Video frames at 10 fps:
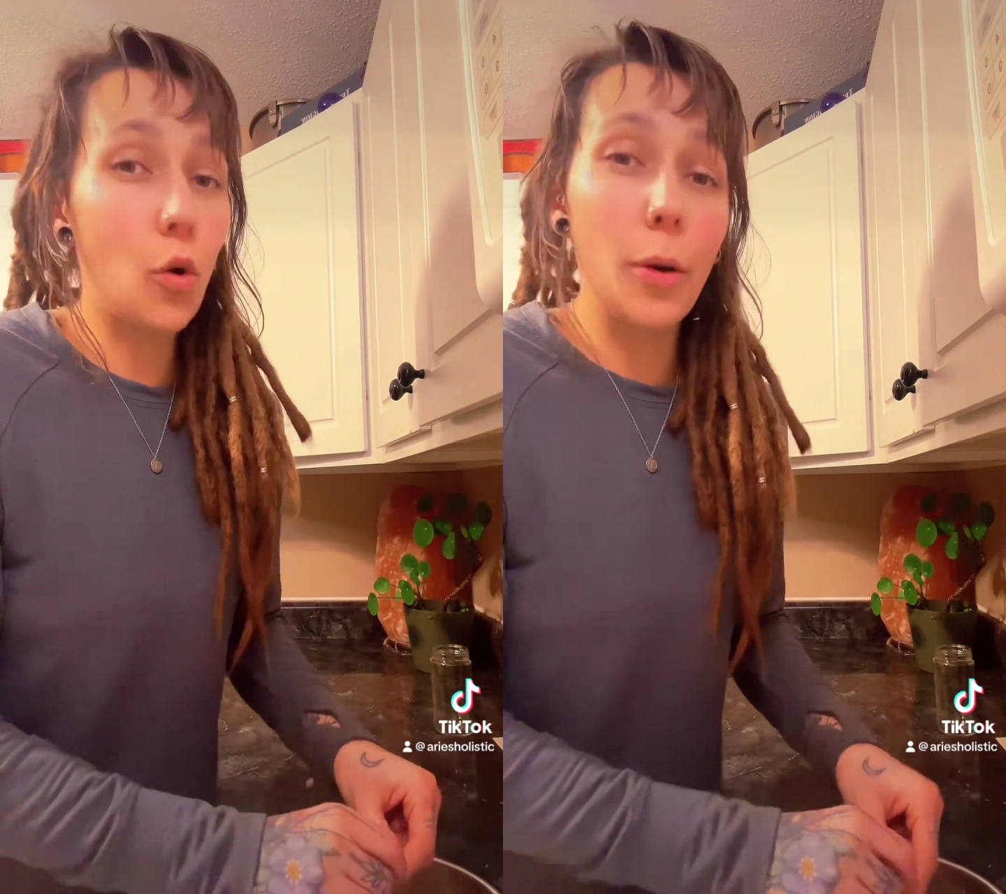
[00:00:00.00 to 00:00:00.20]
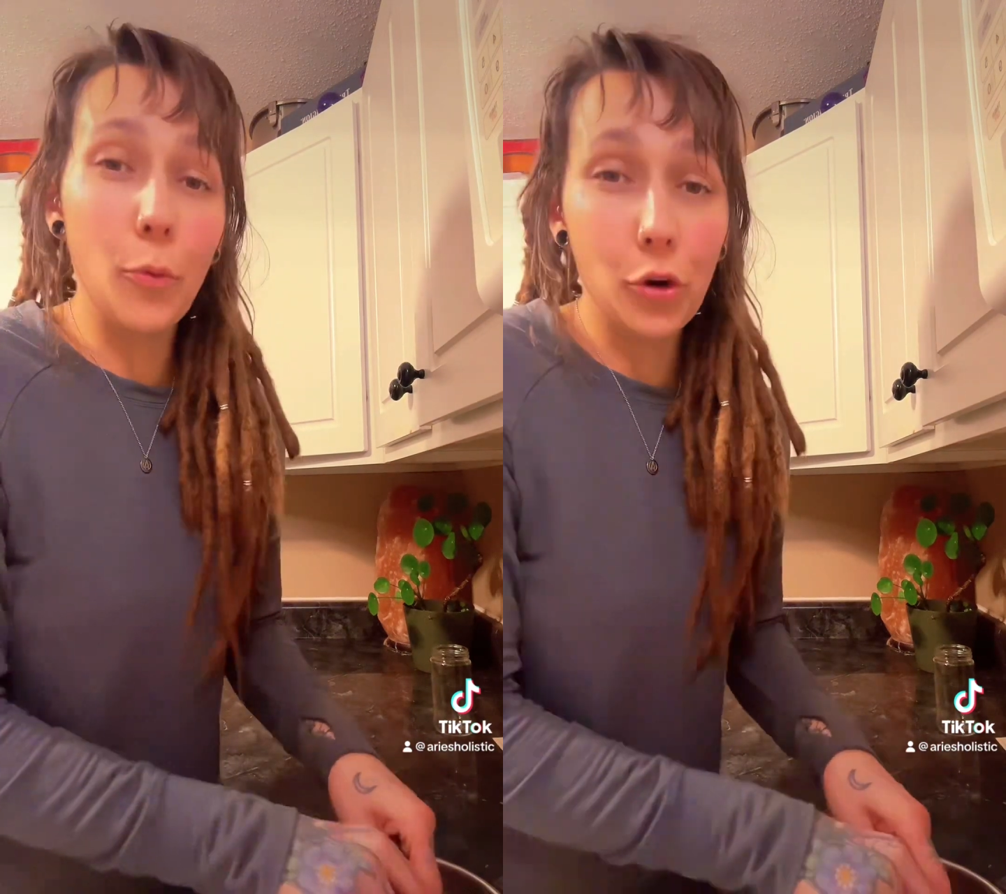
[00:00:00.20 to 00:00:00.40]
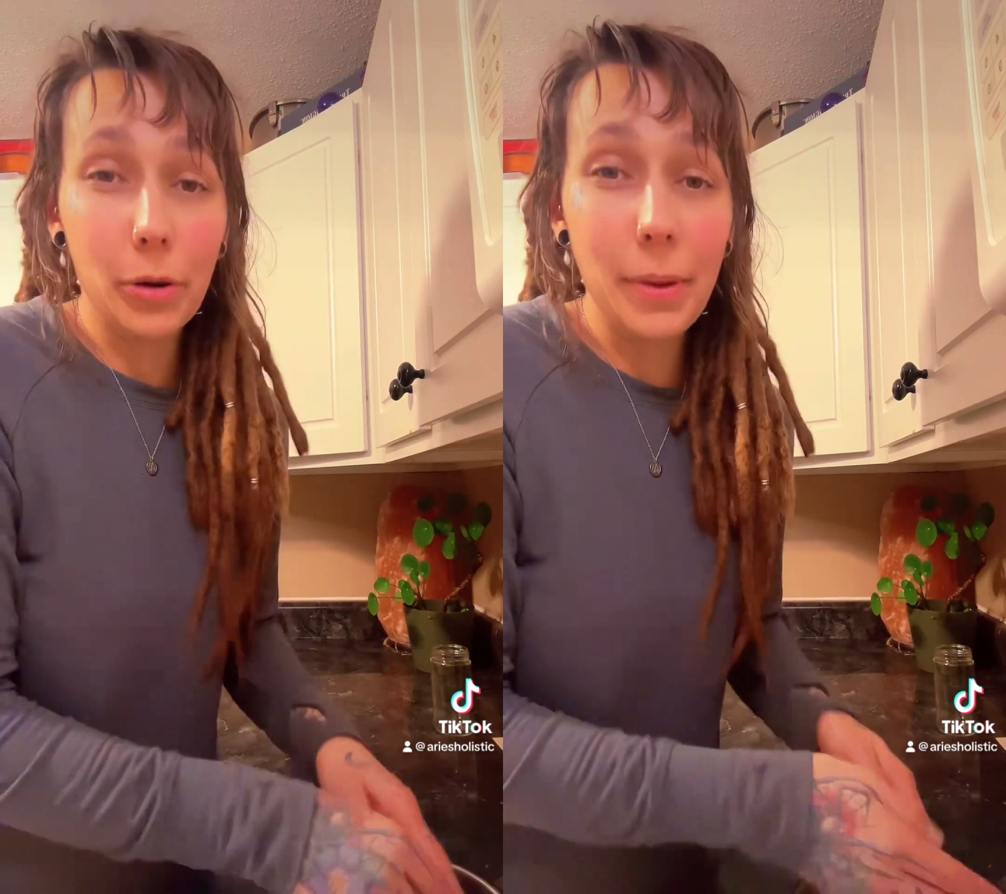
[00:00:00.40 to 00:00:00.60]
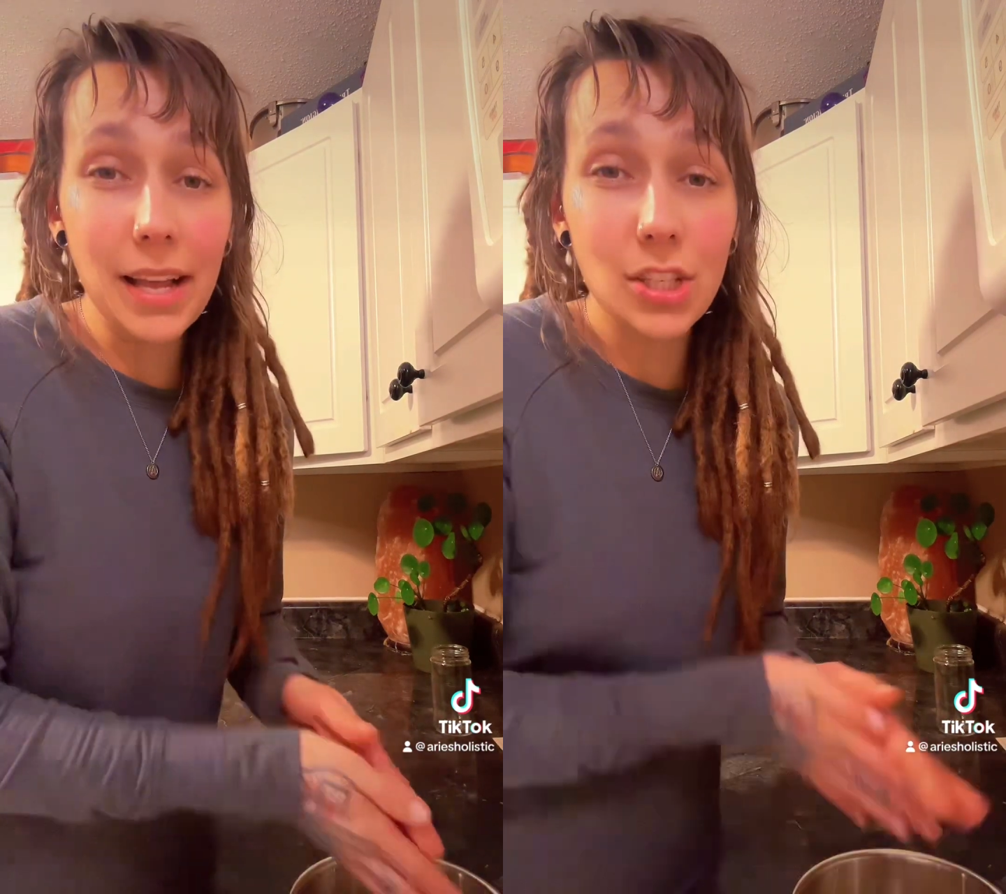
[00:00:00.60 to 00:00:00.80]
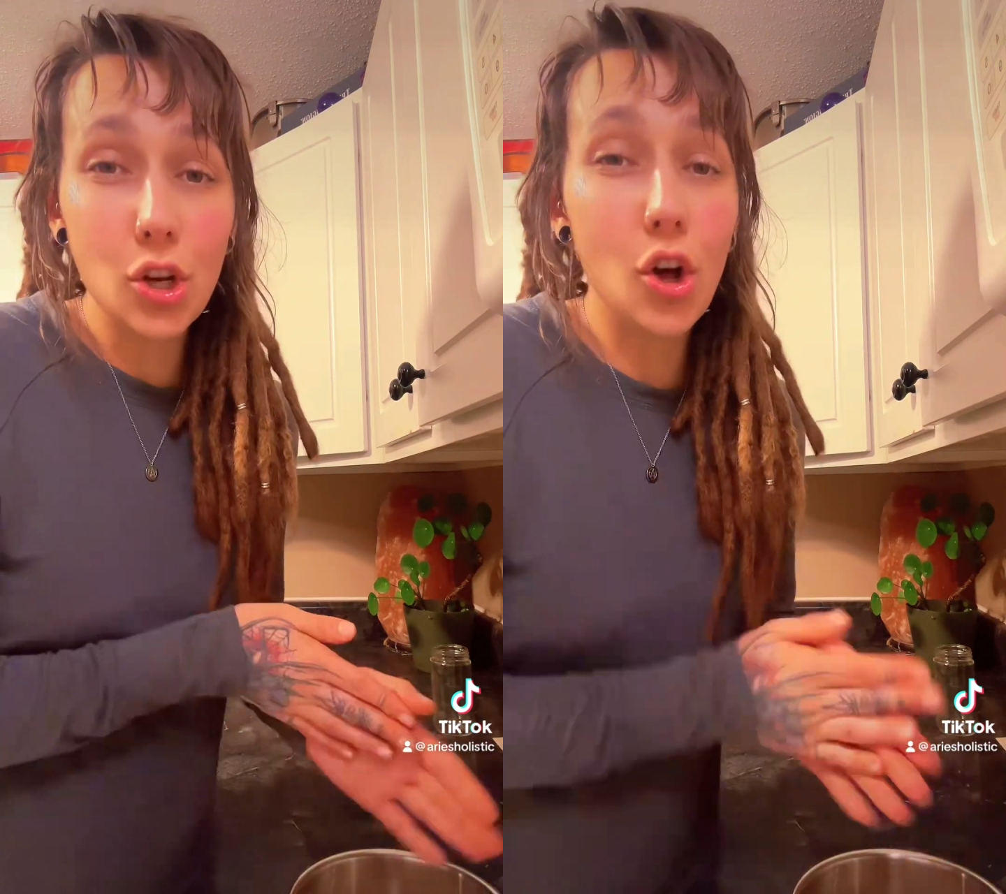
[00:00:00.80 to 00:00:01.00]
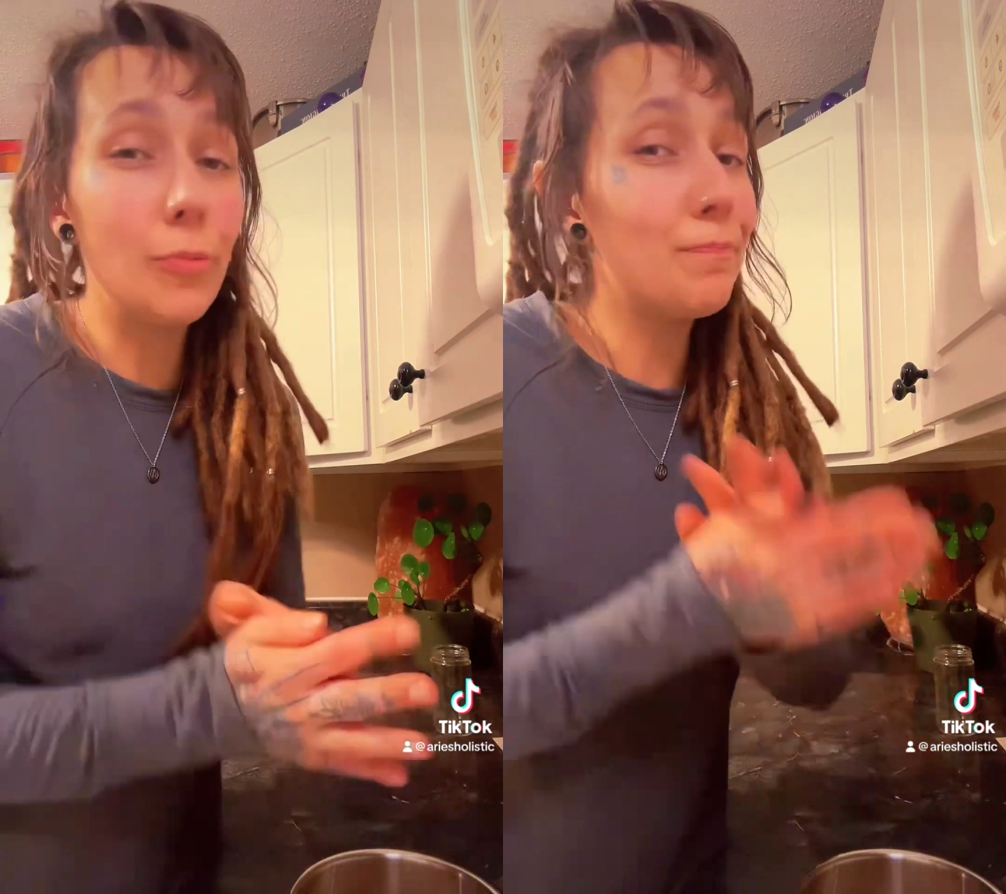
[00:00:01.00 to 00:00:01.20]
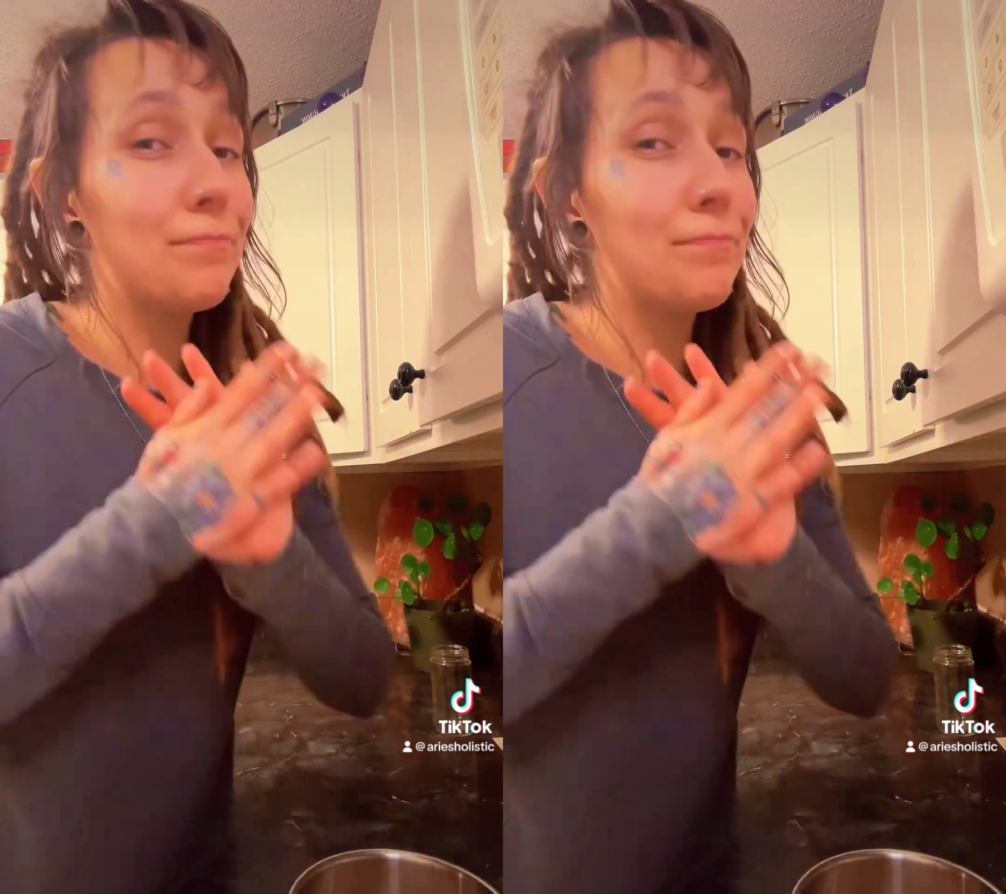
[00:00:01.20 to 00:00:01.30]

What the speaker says: or a mortar and pestle,